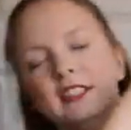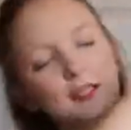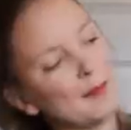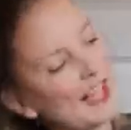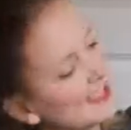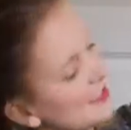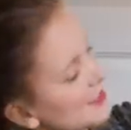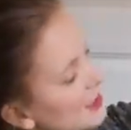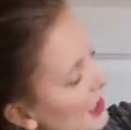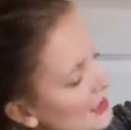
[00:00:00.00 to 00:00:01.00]
it's a black
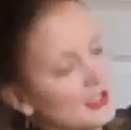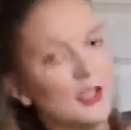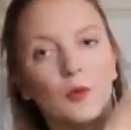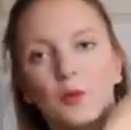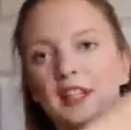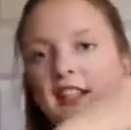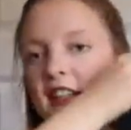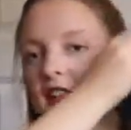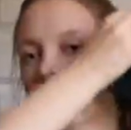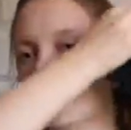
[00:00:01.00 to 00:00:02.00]
t-shirt
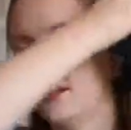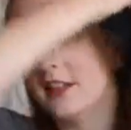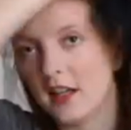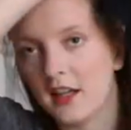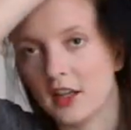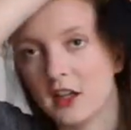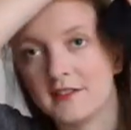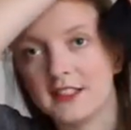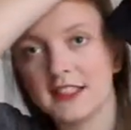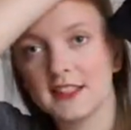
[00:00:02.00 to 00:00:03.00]
with an
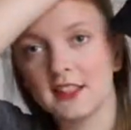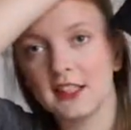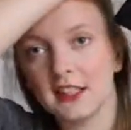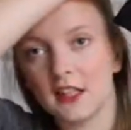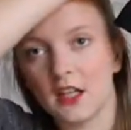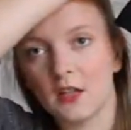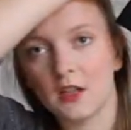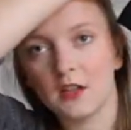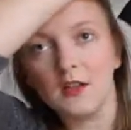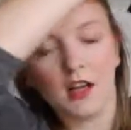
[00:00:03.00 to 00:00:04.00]
Ollivander logo